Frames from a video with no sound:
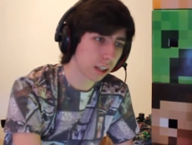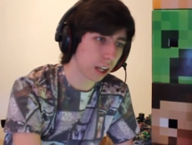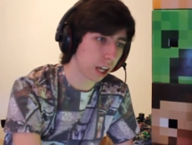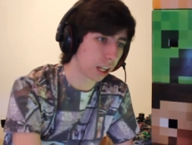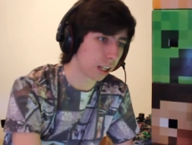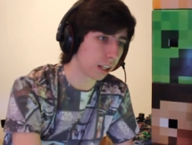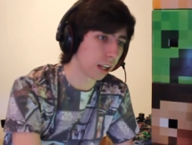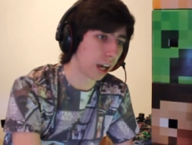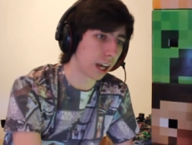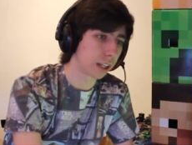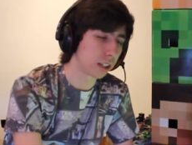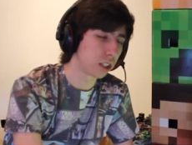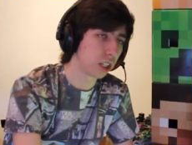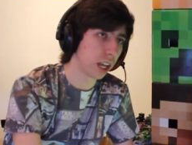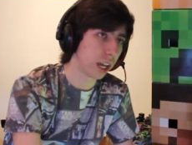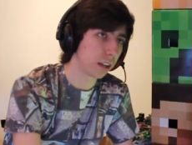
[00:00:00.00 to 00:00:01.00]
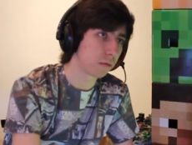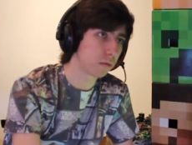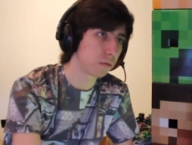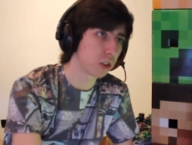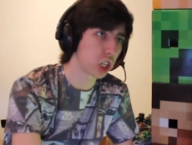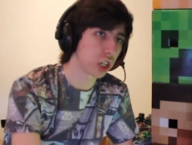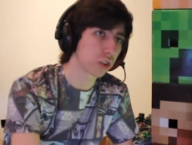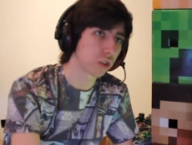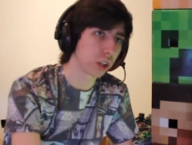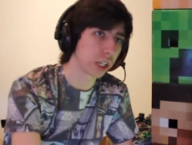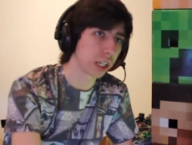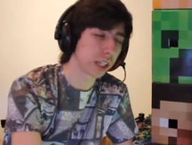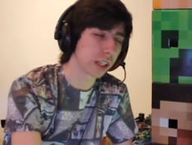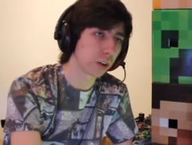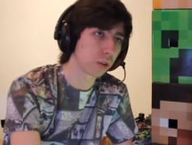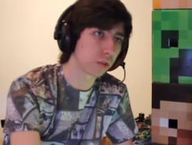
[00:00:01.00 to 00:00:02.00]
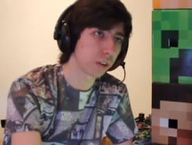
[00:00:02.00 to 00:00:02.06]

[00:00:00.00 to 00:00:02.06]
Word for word: And I and generally those